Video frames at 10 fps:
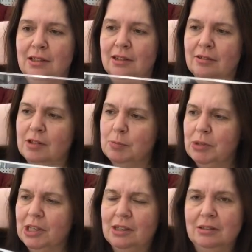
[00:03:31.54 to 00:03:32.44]
you know, it's
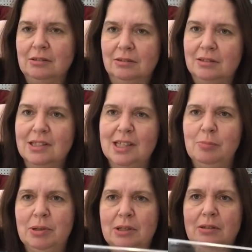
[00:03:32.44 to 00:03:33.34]
pretty
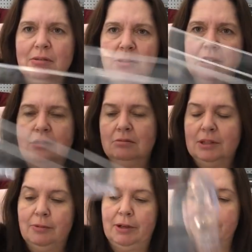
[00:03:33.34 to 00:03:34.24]
deep, so
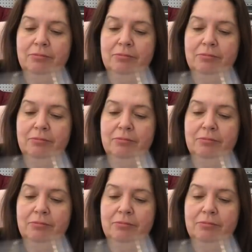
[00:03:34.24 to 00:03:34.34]
anyway,